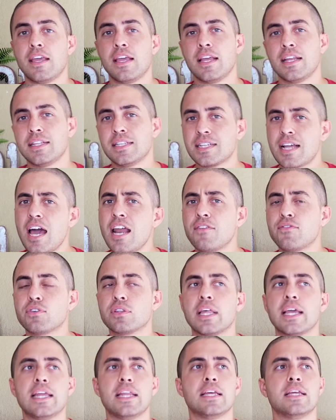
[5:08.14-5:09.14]
it's kind of
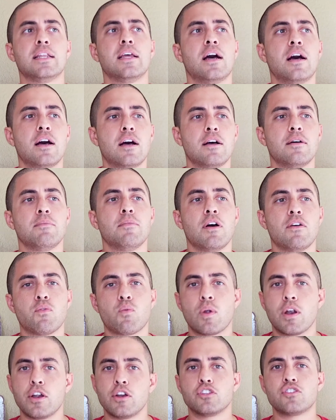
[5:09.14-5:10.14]
related,
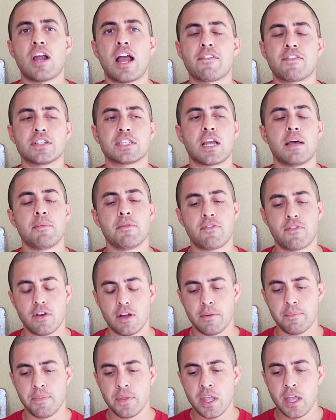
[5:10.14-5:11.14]
of where traffic is coming
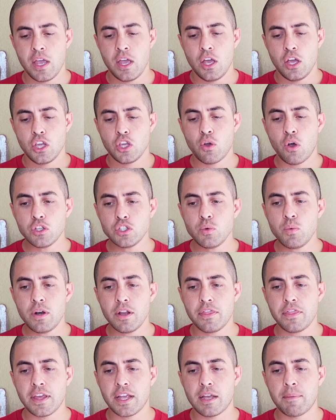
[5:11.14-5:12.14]
from. You also want
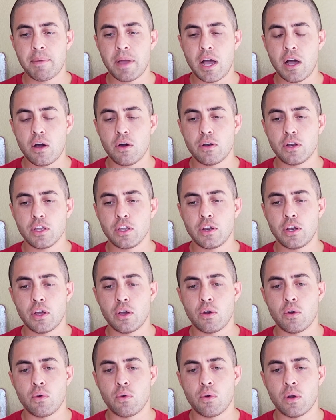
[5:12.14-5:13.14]
to think about,
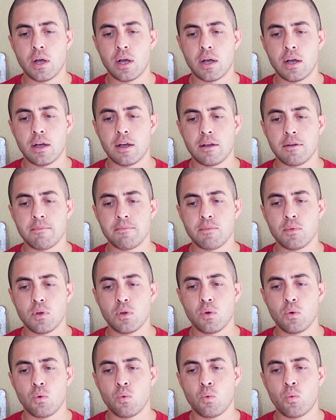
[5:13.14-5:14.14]

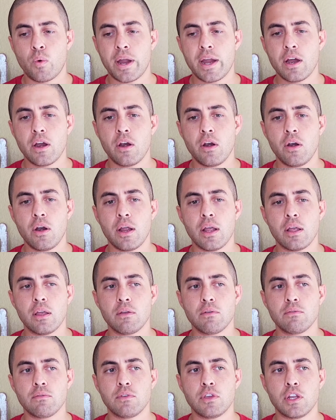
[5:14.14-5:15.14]
where,
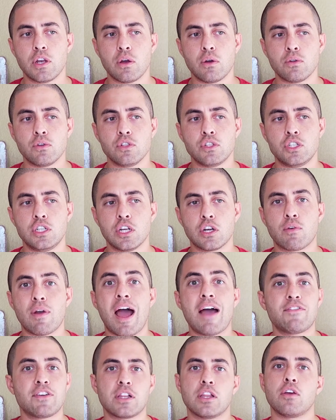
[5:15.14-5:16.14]

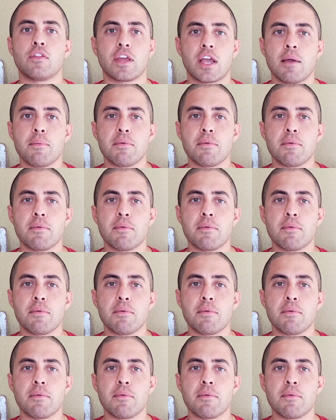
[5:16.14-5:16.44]
geographically are they